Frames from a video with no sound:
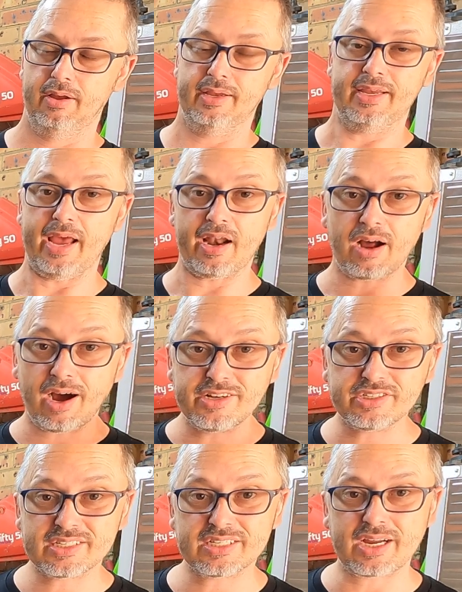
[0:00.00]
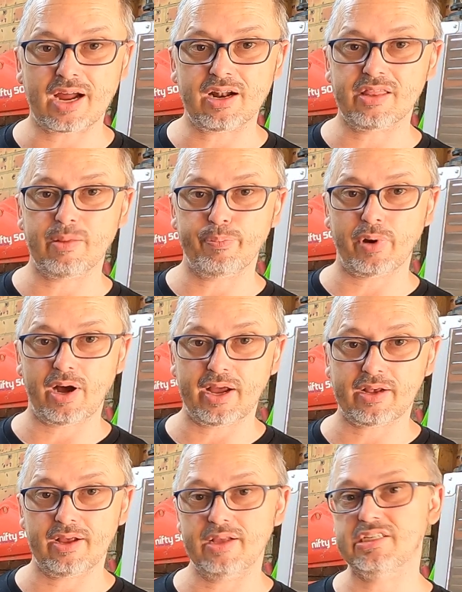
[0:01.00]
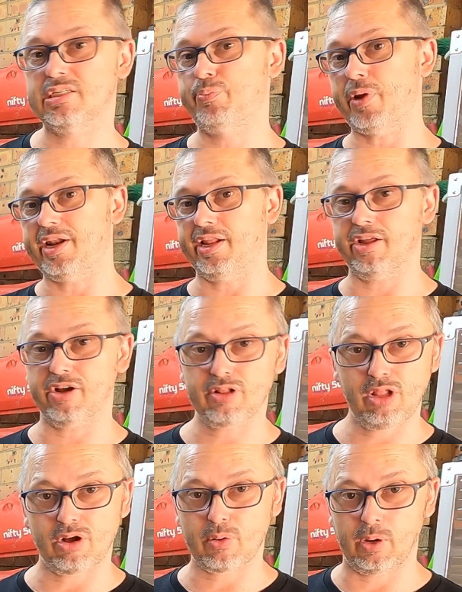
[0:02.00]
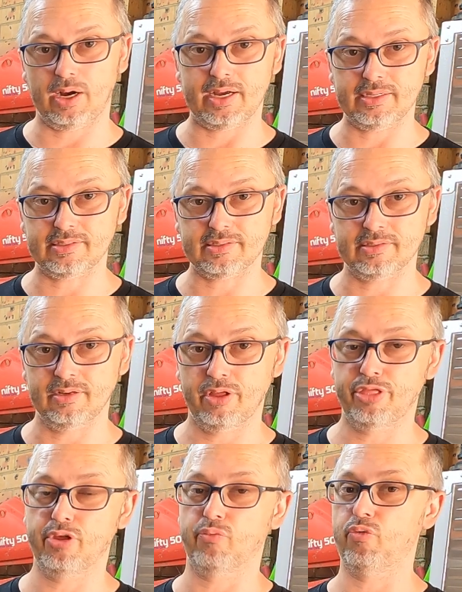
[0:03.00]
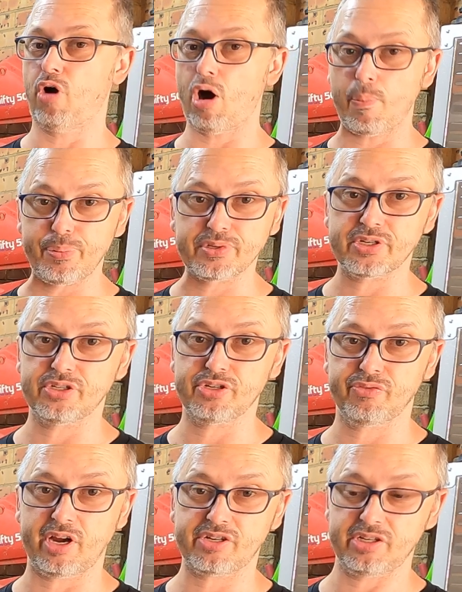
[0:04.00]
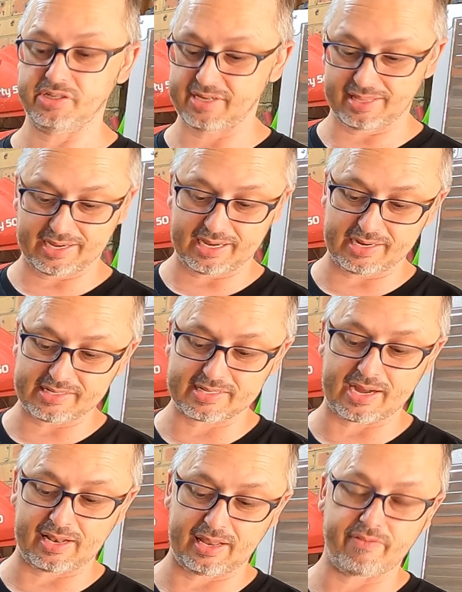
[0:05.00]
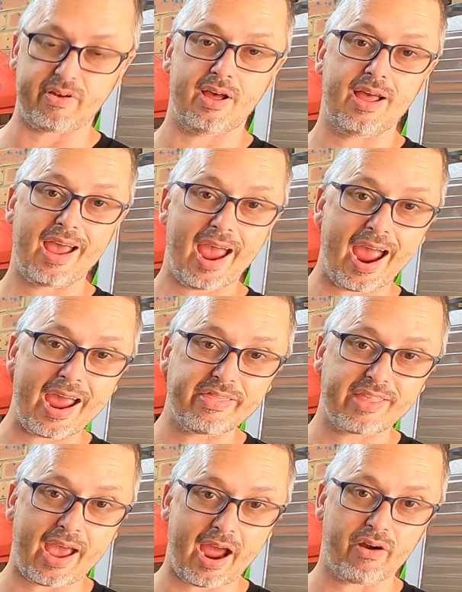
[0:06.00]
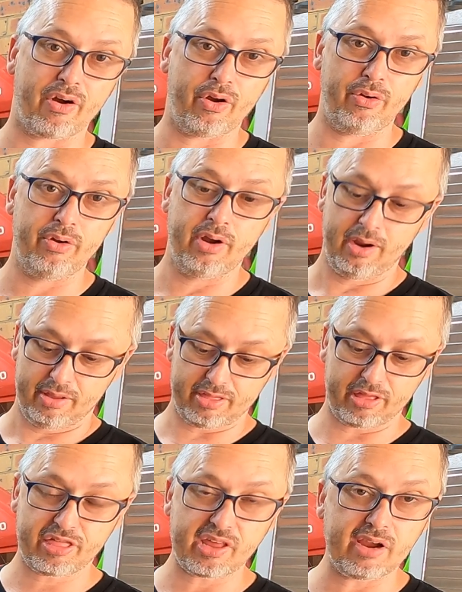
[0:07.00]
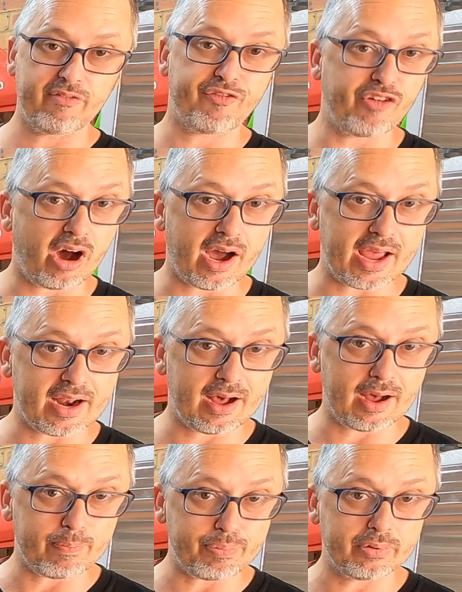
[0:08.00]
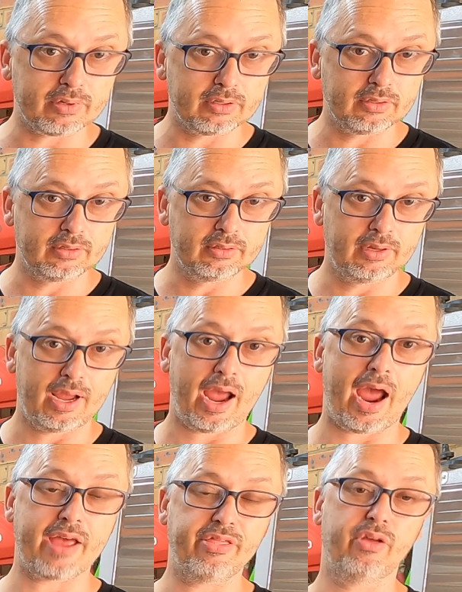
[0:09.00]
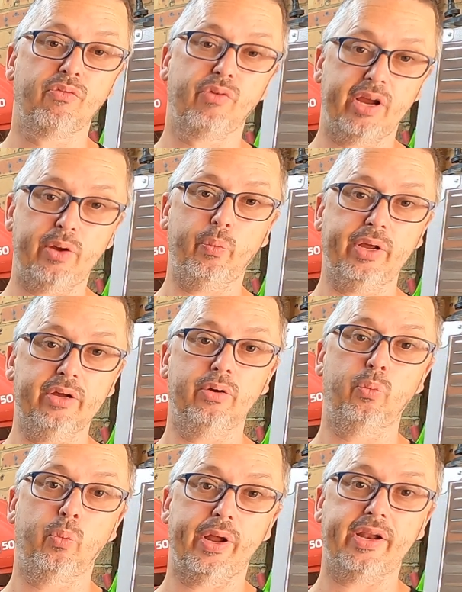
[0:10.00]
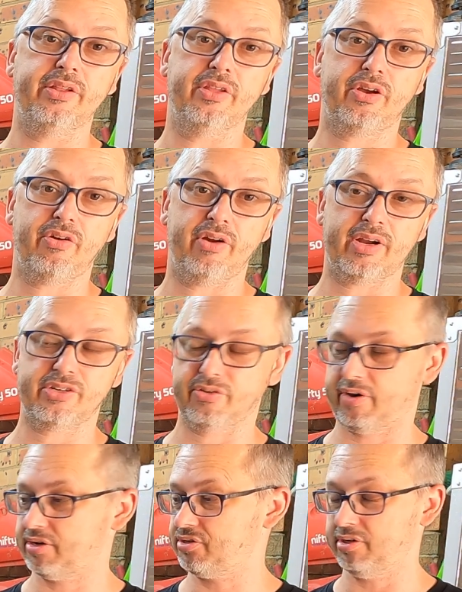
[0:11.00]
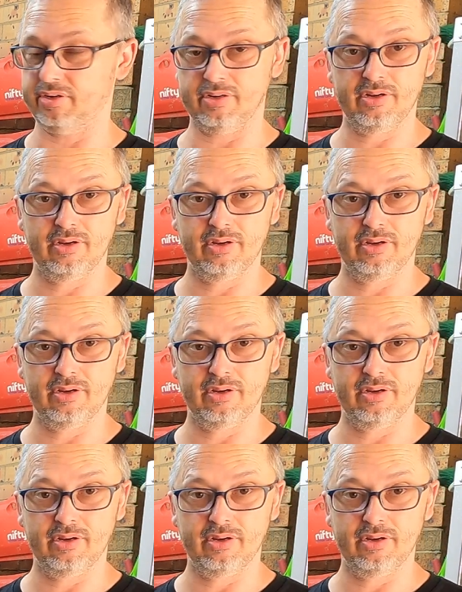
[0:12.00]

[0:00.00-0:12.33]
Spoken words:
Yet I just started the bike spinning it clockwise, the opposite direction to the kickstart lever and the arrow. The thing fired up and the rear wheel went in the correct direction.